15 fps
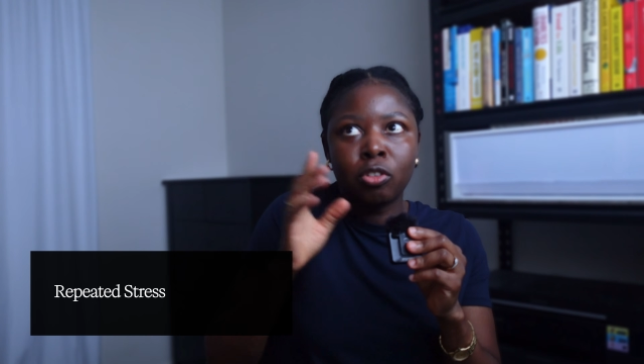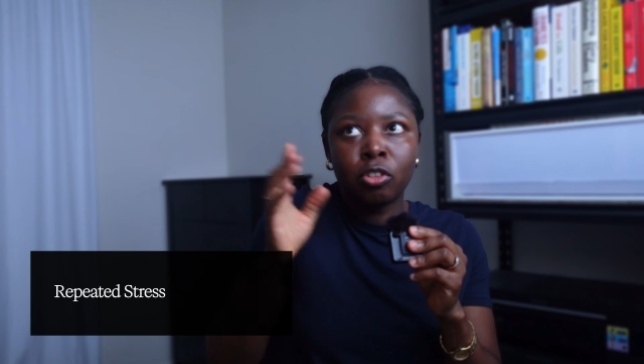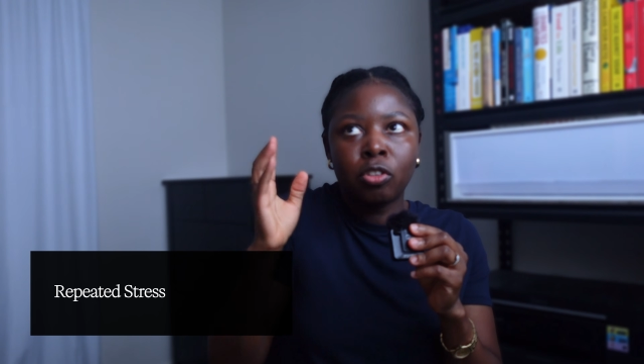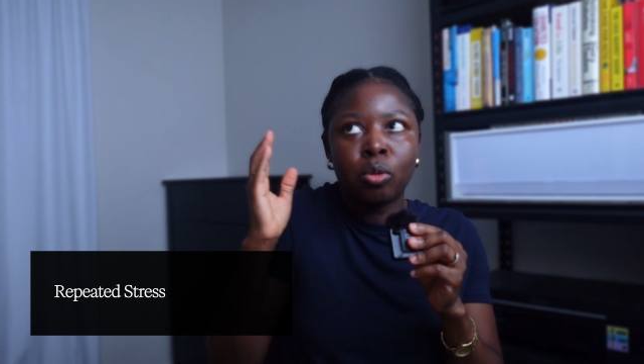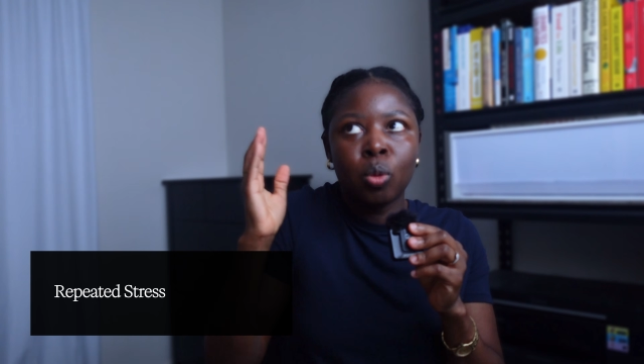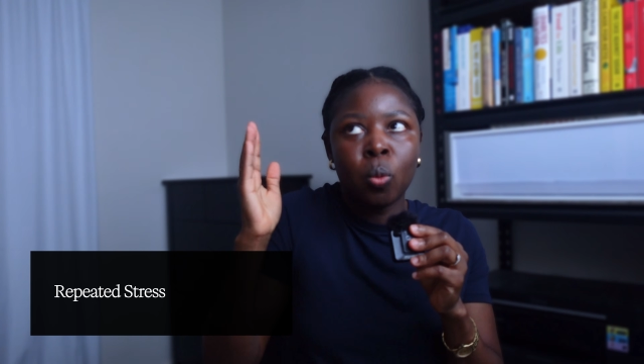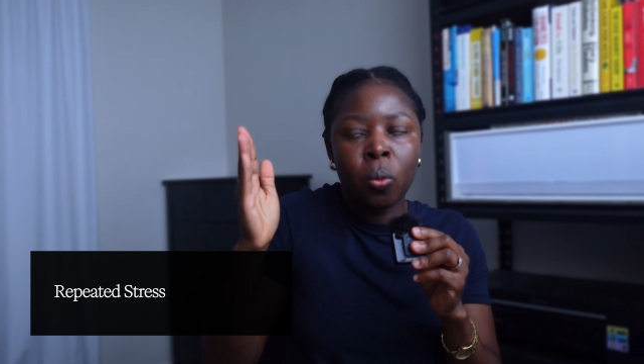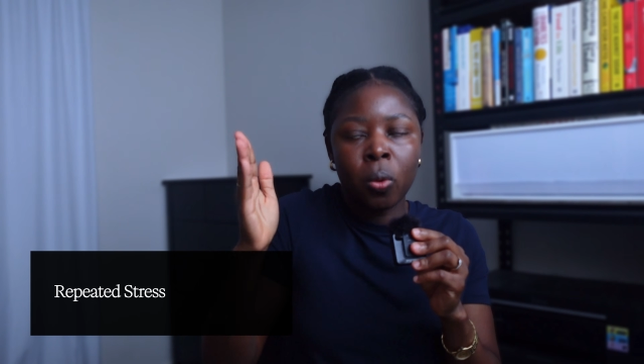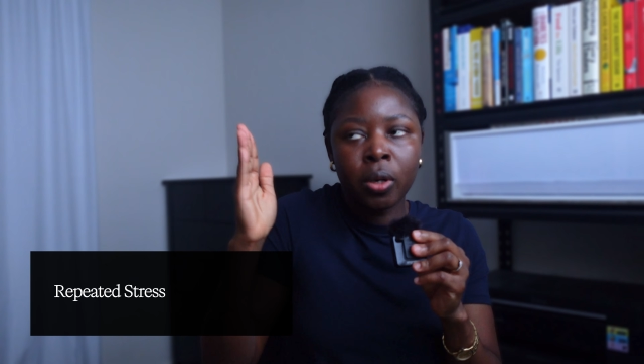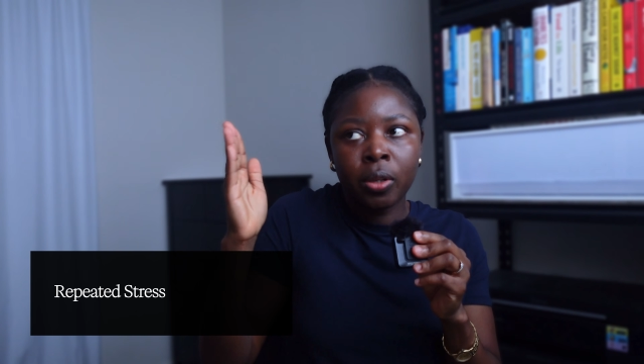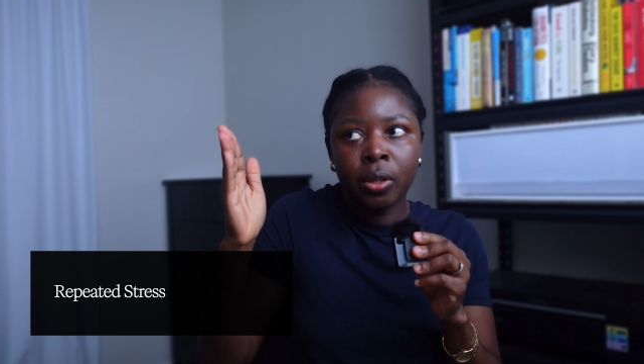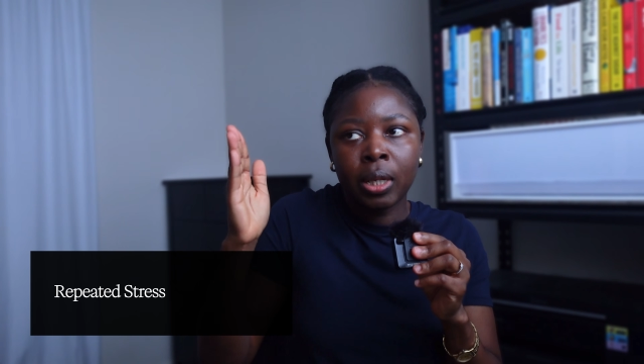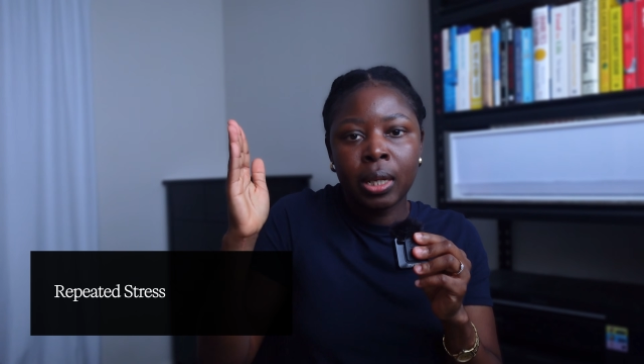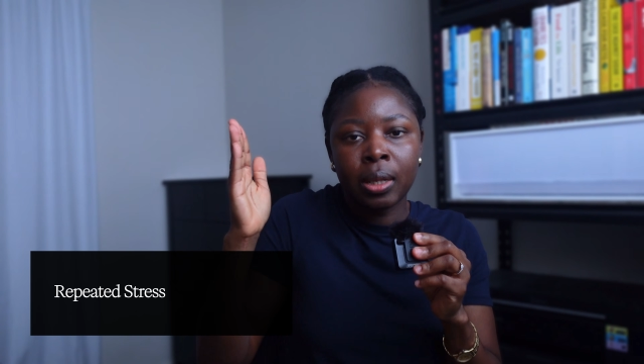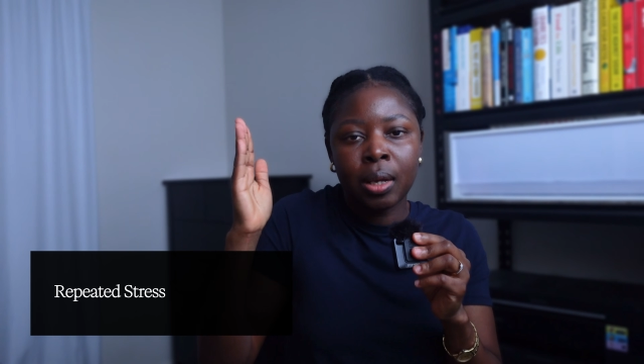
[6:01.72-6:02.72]
just the one
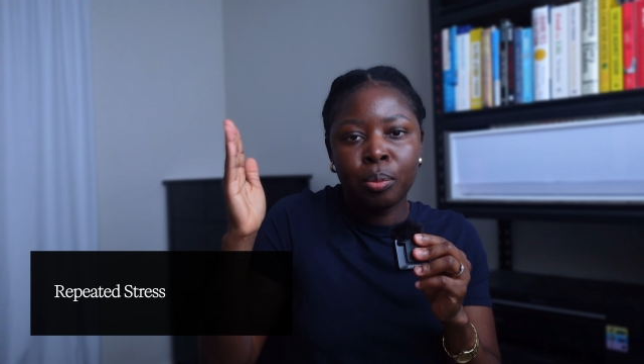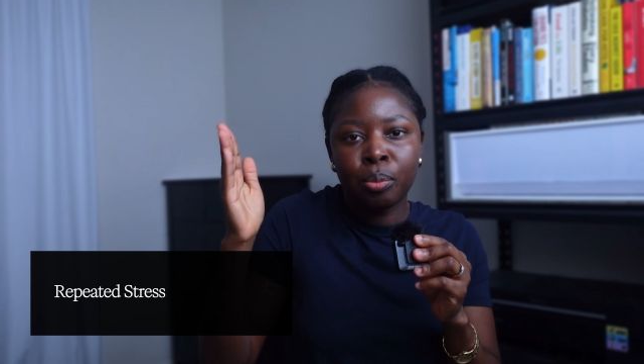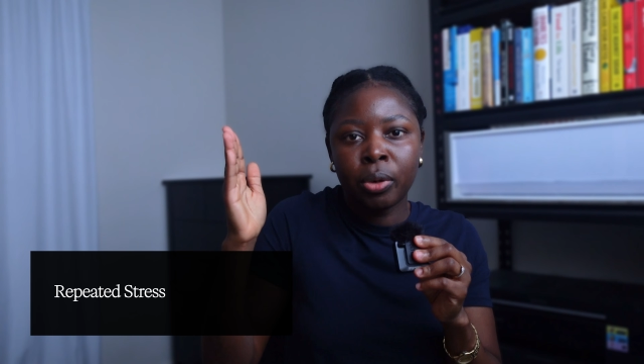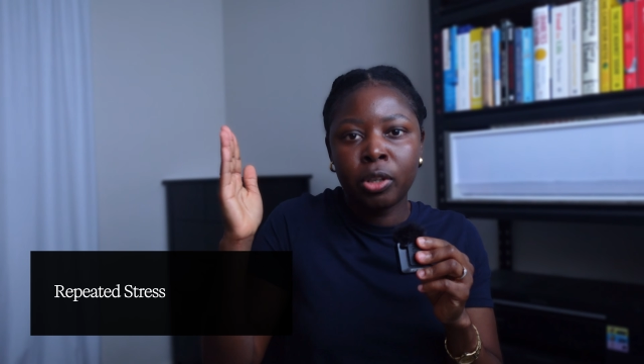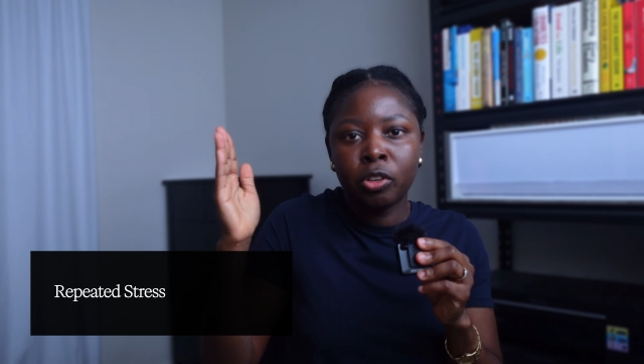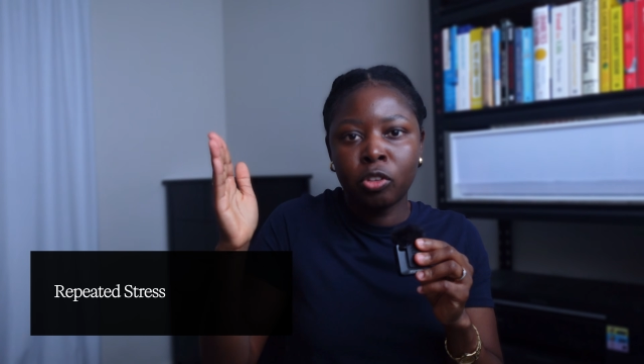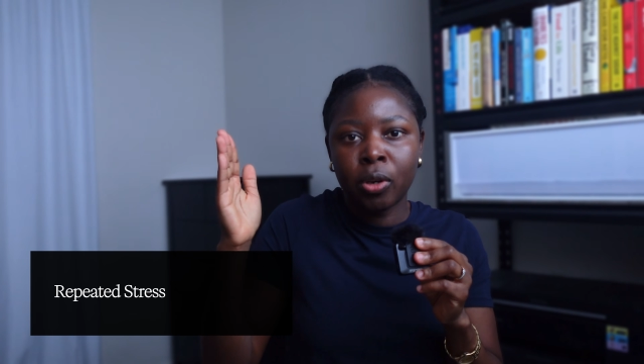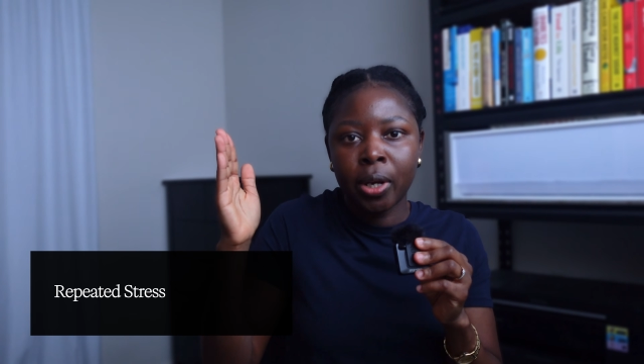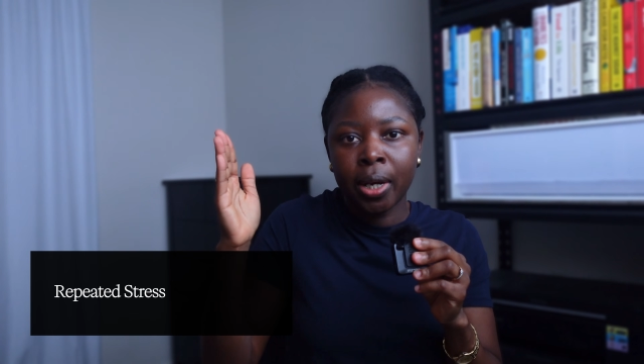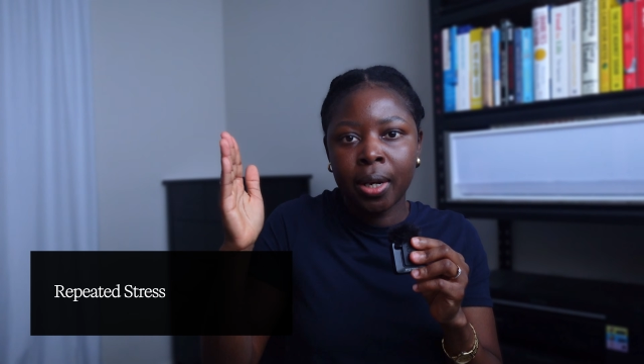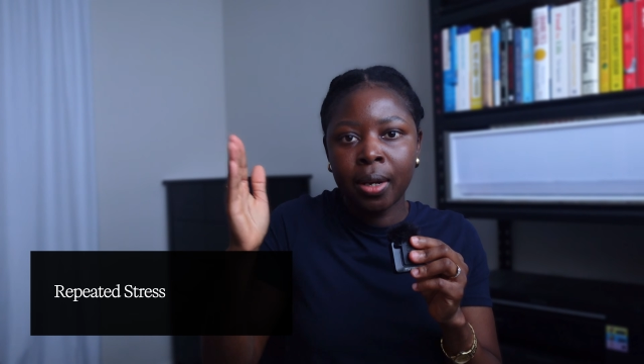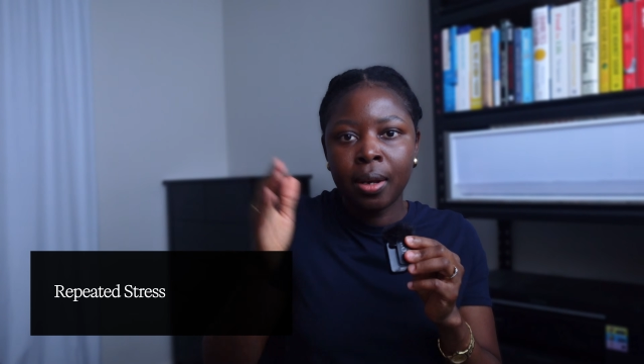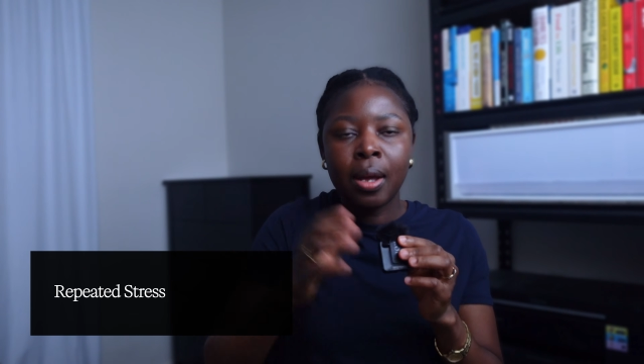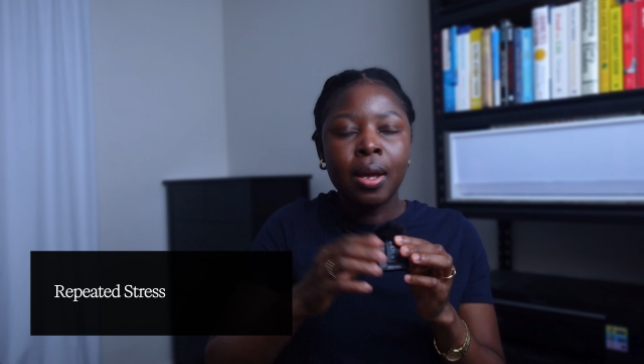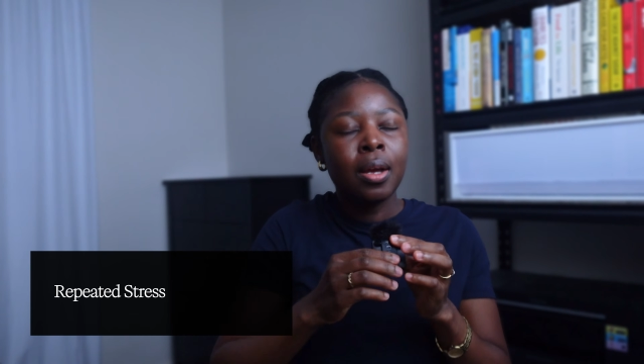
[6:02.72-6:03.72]
thing that breaks your hair.